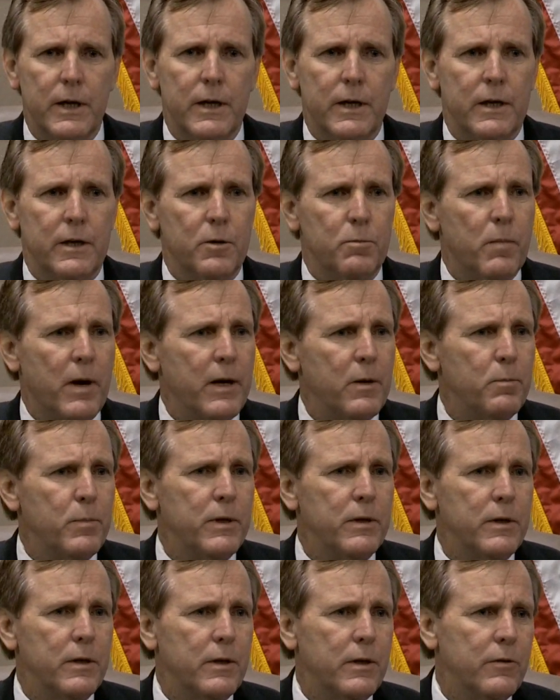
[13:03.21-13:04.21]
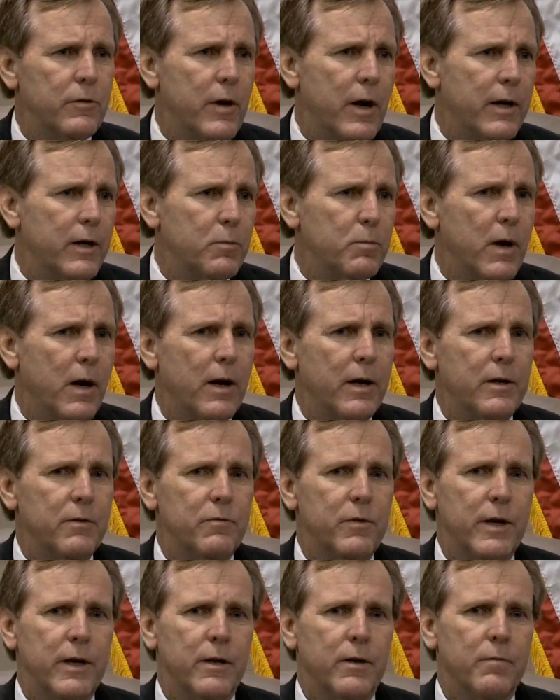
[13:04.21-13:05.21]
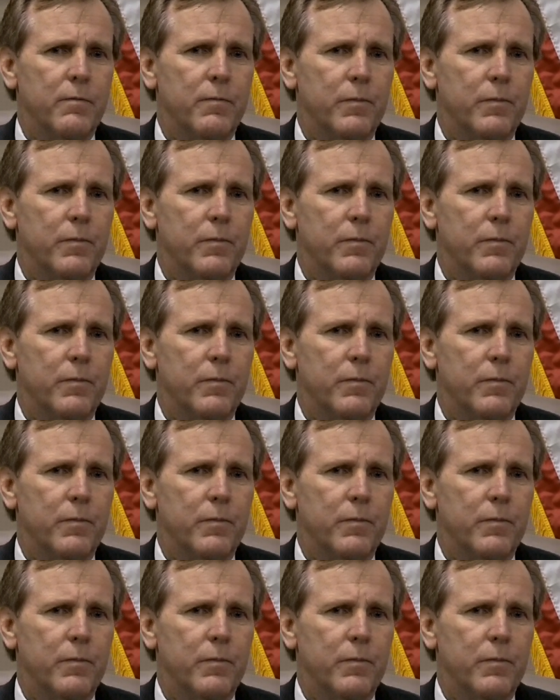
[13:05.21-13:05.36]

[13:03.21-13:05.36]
and in my opinion, he's hiding behind a veil.